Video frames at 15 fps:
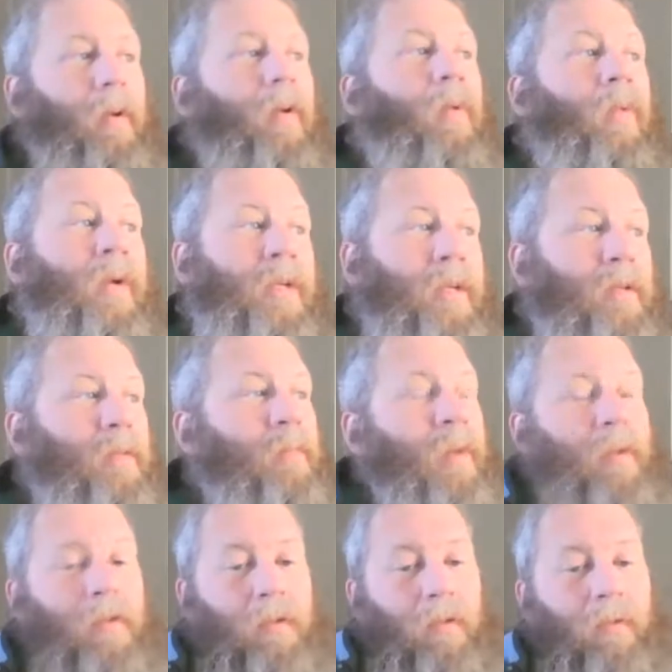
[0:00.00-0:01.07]
which is a
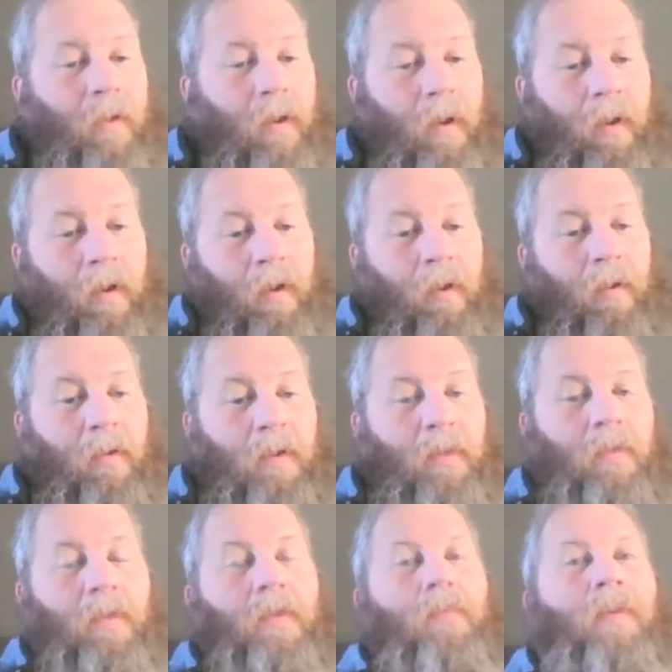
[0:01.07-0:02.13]
mixture of Hanukkah and
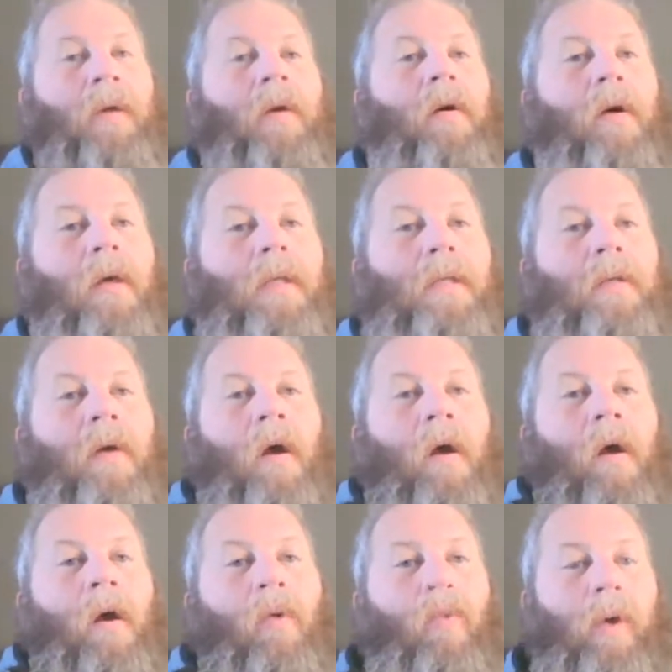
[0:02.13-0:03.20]
Christmas, because
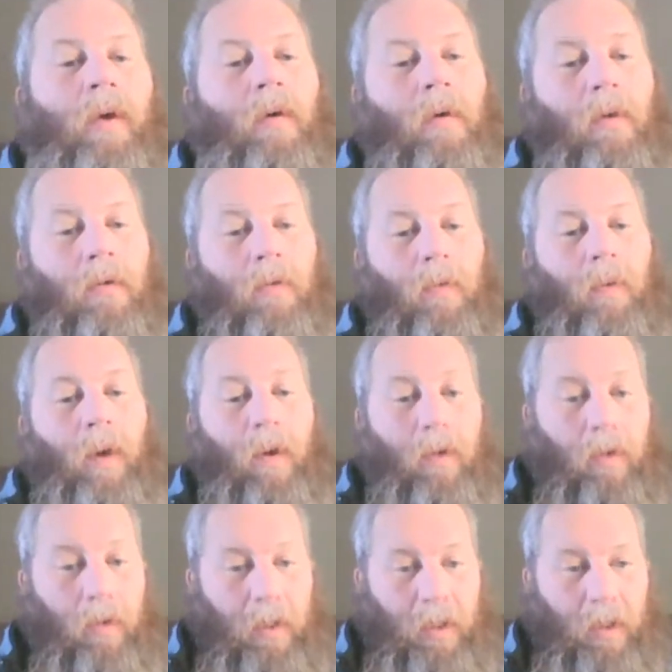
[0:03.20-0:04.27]
we are
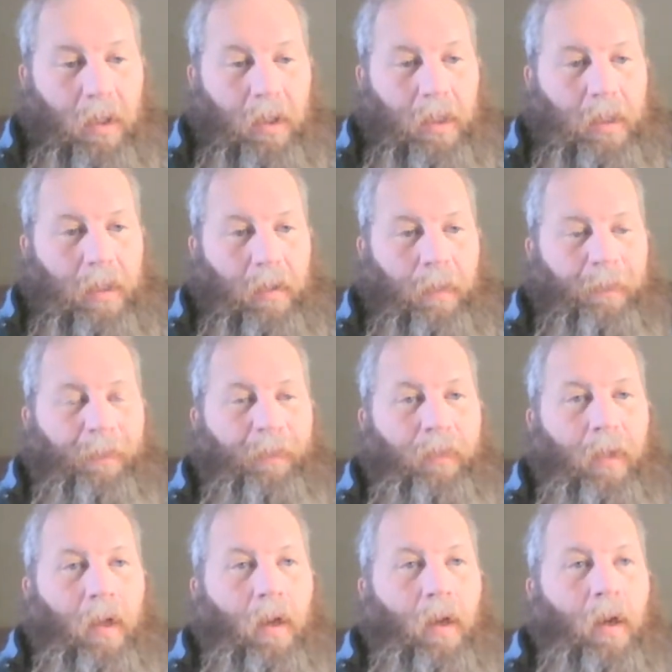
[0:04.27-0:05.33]
Christians,
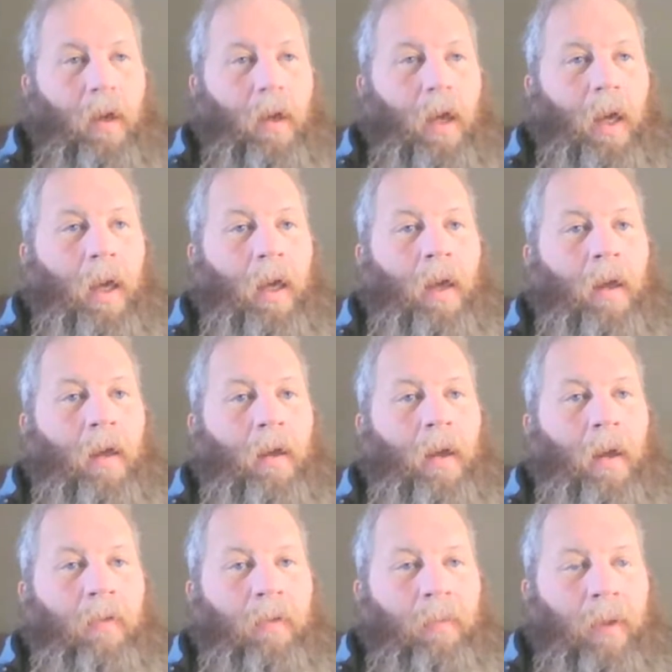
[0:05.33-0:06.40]
and
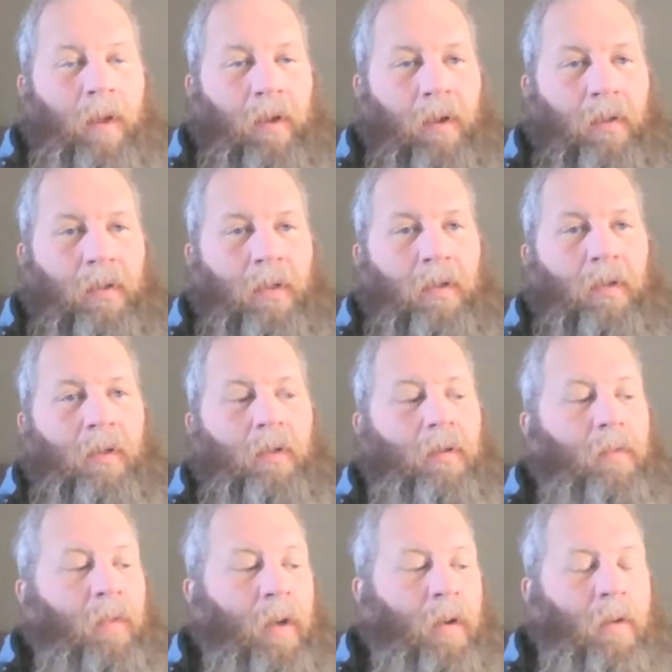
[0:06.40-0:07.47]
everybody knows that.
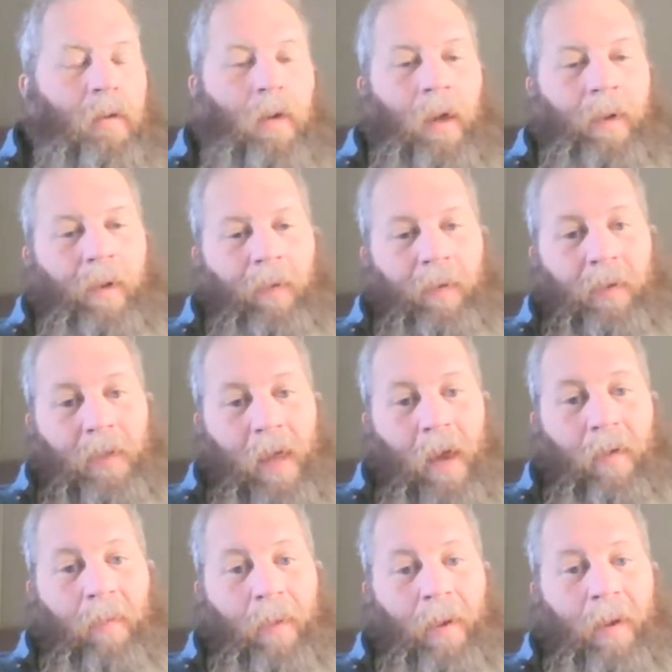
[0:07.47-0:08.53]
Well, I don't want to say
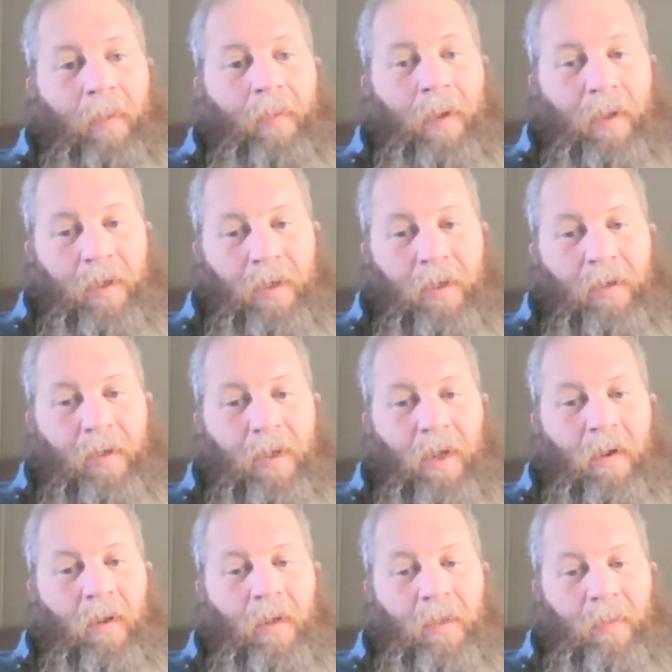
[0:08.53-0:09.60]
everybody, but
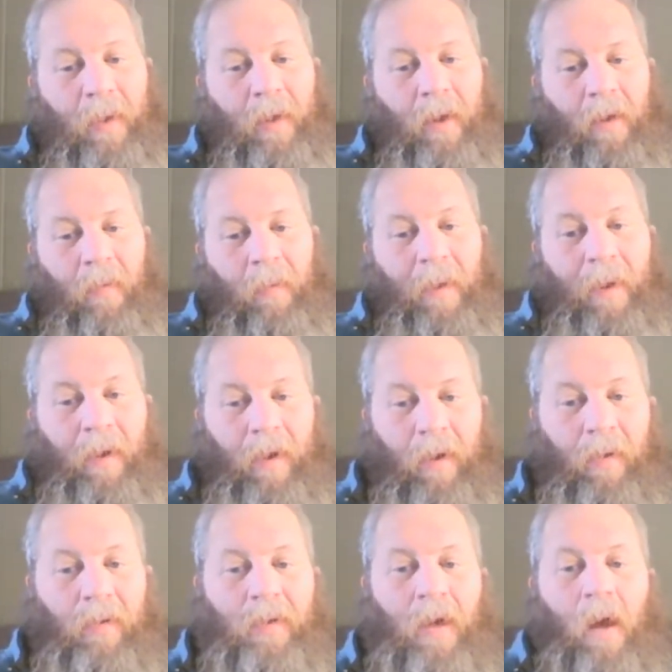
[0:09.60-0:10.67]
generally speaking, everybody
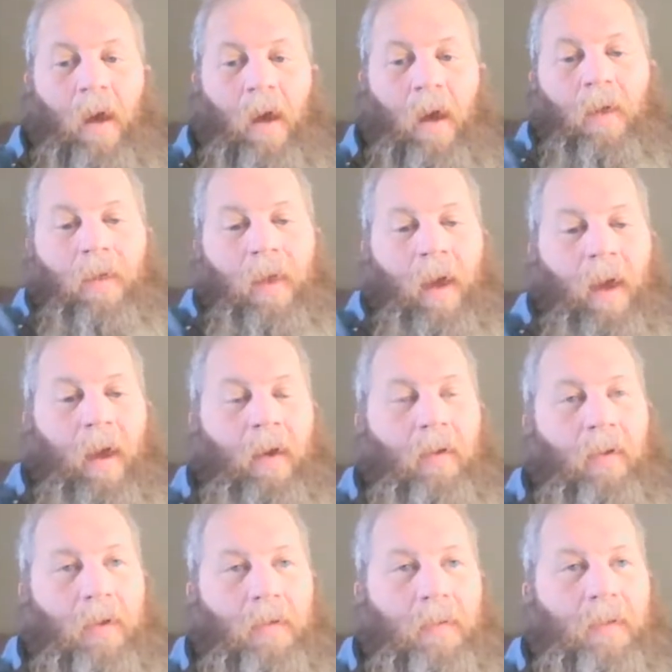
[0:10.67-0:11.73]
knows that
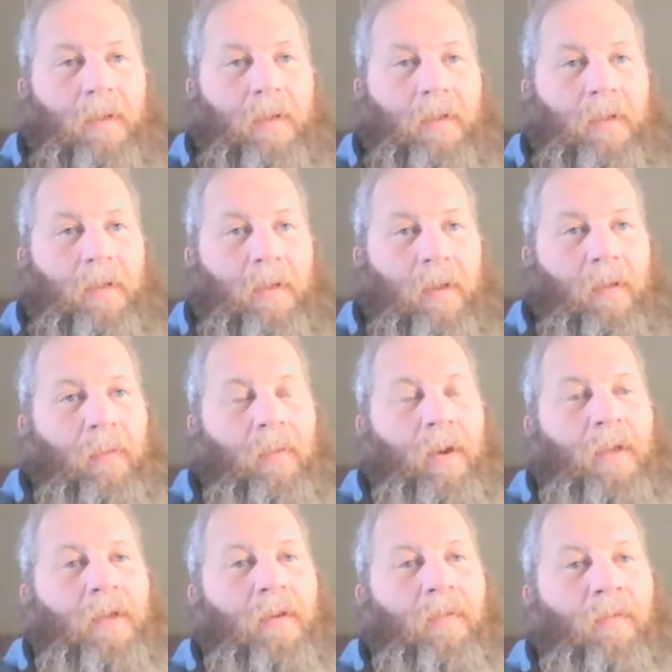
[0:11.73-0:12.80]
Christmas is a
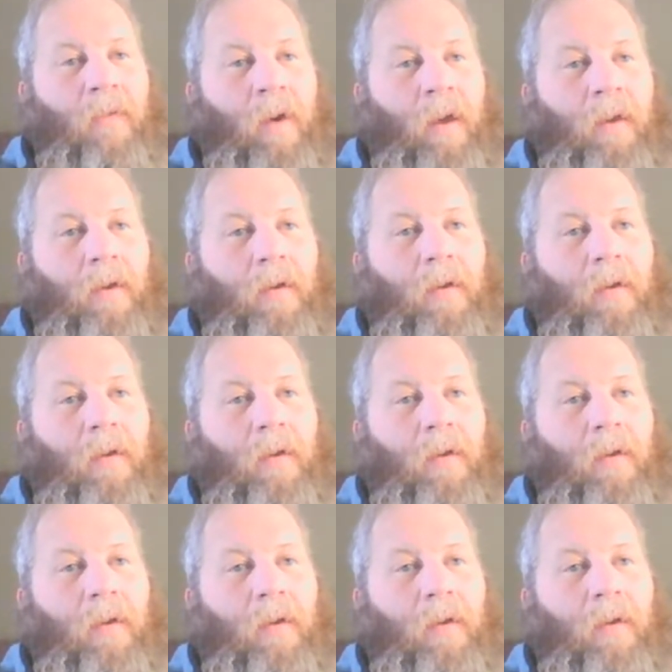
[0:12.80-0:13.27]
celebration of what?